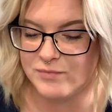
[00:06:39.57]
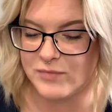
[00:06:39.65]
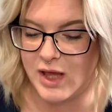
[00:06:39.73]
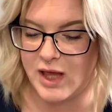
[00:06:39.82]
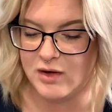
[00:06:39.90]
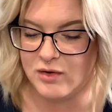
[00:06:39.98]

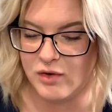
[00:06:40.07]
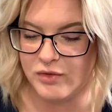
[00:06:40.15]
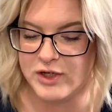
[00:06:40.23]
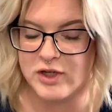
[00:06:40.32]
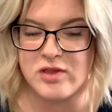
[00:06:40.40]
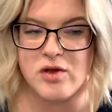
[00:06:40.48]
I don't know, they
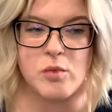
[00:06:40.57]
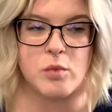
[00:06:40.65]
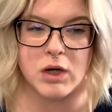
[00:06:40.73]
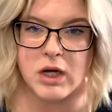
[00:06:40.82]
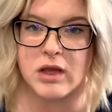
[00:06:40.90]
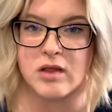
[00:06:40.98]
just don't
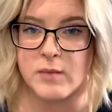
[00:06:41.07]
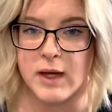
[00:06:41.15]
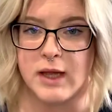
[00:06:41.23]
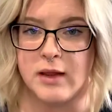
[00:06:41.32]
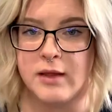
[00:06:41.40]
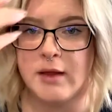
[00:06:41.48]
work as
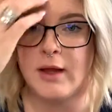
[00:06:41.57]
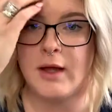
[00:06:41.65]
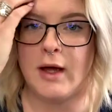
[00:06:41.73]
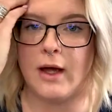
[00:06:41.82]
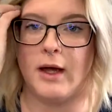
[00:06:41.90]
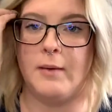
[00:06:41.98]
well.
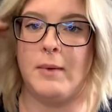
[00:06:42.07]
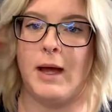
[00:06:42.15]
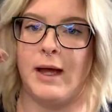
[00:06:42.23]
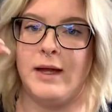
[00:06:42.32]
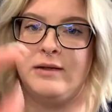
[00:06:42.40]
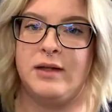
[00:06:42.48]

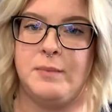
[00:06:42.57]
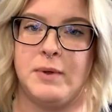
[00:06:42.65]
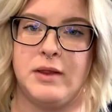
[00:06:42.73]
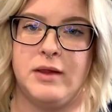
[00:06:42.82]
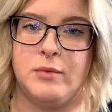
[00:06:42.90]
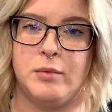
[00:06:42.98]
I
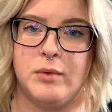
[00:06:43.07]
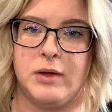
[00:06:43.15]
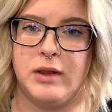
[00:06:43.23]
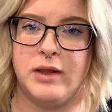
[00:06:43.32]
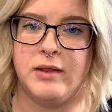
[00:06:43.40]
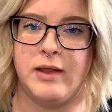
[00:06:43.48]
typically
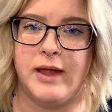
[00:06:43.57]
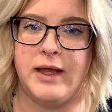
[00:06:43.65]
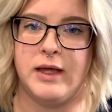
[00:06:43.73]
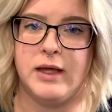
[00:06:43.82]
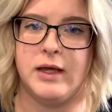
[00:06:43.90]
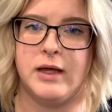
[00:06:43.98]
really
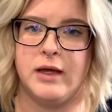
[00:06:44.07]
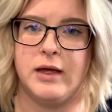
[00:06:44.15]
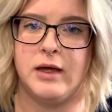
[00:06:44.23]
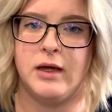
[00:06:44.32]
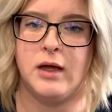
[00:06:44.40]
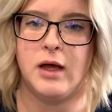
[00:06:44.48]
like
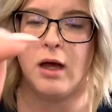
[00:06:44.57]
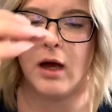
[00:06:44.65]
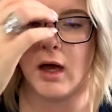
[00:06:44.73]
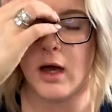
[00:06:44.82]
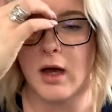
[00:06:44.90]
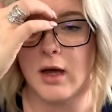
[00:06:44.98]

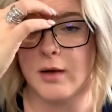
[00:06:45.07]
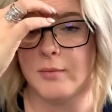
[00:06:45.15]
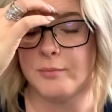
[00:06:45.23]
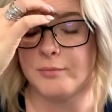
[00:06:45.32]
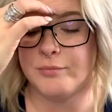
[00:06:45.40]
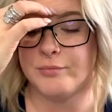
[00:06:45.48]

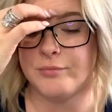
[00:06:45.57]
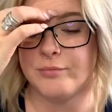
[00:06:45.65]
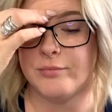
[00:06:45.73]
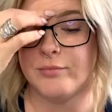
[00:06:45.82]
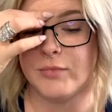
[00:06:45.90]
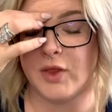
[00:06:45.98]
the
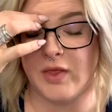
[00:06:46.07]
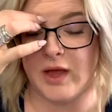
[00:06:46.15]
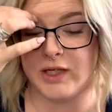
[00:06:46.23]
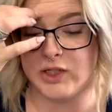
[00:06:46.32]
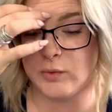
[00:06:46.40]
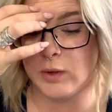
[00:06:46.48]

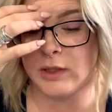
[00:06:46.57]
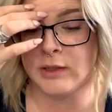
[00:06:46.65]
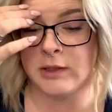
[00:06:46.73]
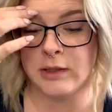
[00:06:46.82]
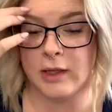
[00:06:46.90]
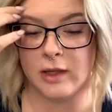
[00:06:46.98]
Lange
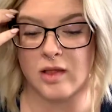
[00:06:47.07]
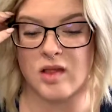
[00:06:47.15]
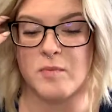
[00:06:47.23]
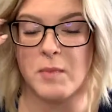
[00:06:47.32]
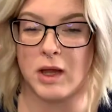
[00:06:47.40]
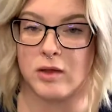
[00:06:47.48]
one. It
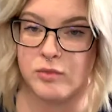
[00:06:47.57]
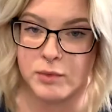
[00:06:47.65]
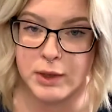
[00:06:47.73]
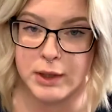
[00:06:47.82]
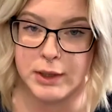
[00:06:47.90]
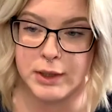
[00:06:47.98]
smells
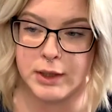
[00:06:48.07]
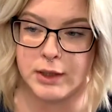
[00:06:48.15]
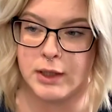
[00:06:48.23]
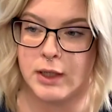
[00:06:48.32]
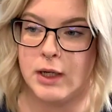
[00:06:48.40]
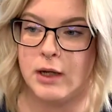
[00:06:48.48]
really
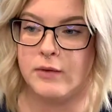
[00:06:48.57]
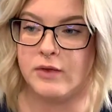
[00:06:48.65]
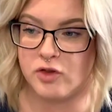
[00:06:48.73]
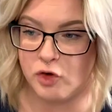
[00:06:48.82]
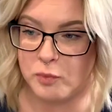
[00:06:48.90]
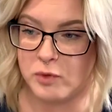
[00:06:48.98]
good. The
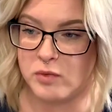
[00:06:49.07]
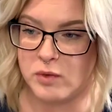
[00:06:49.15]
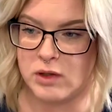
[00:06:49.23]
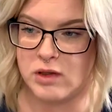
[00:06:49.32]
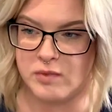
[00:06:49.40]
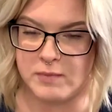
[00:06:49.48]
Scruples
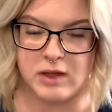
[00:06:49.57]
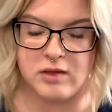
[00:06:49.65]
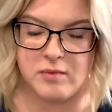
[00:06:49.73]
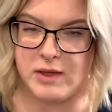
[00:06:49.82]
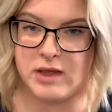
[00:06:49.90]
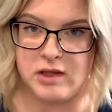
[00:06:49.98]
one smells
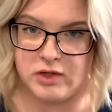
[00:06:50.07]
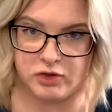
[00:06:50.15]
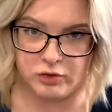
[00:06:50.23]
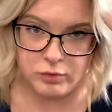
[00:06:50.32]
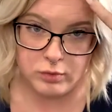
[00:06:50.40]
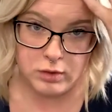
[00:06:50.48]
amazing
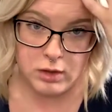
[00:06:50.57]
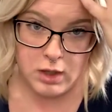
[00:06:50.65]
too.